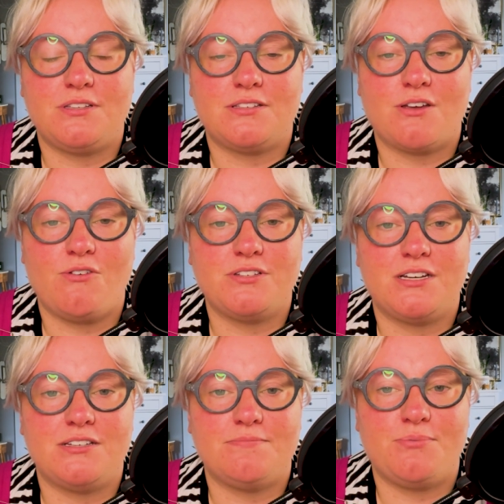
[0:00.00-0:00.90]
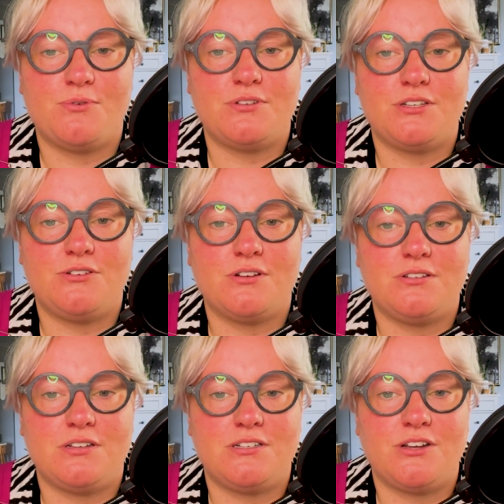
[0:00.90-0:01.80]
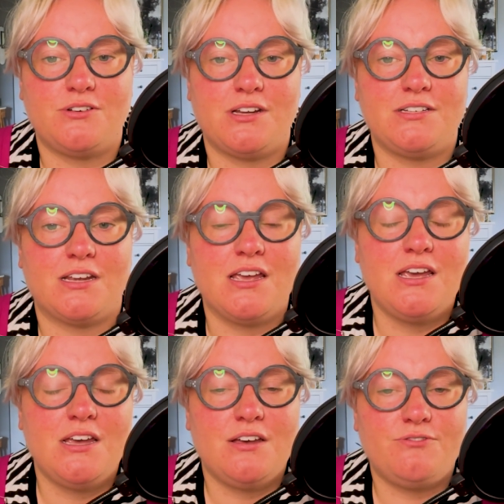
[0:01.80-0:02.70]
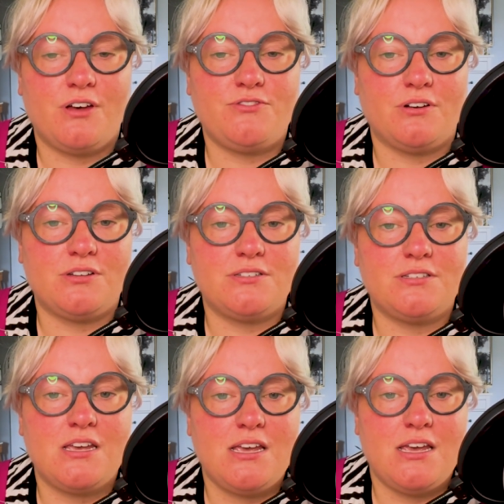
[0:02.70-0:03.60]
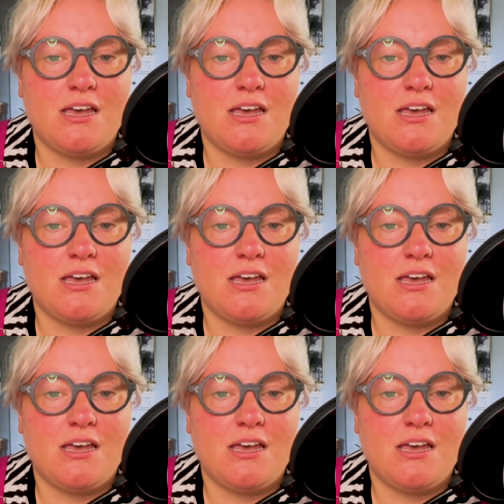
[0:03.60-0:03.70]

this content is important to you, consider donating $5, $10,